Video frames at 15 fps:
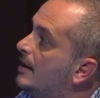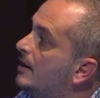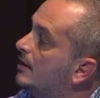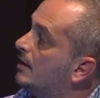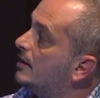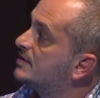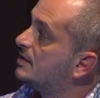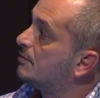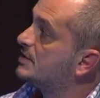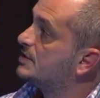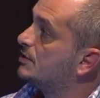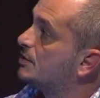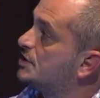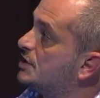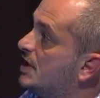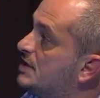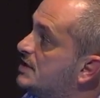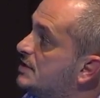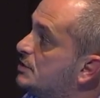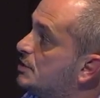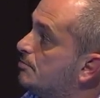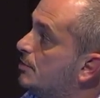There is no change
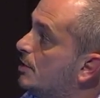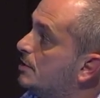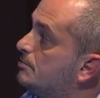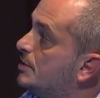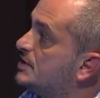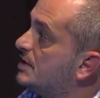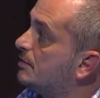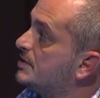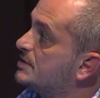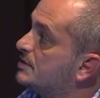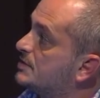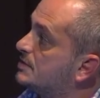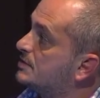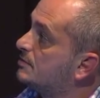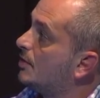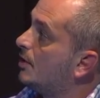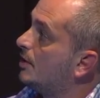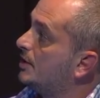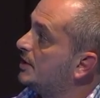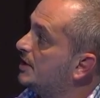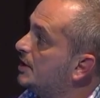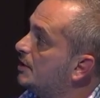in the blood, but there is
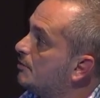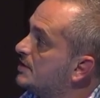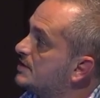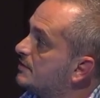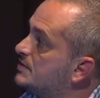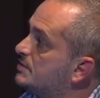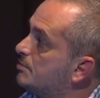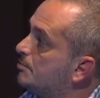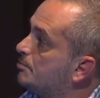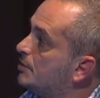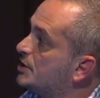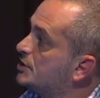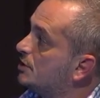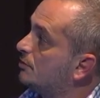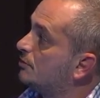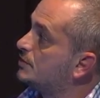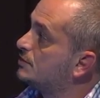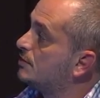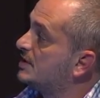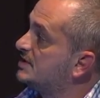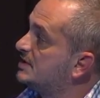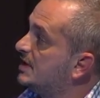an increase of this population also
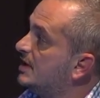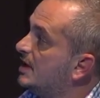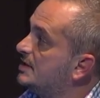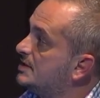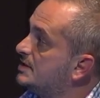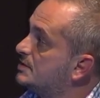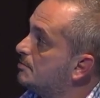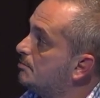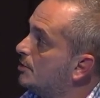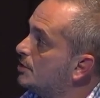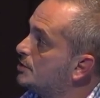at day 9 in the blood,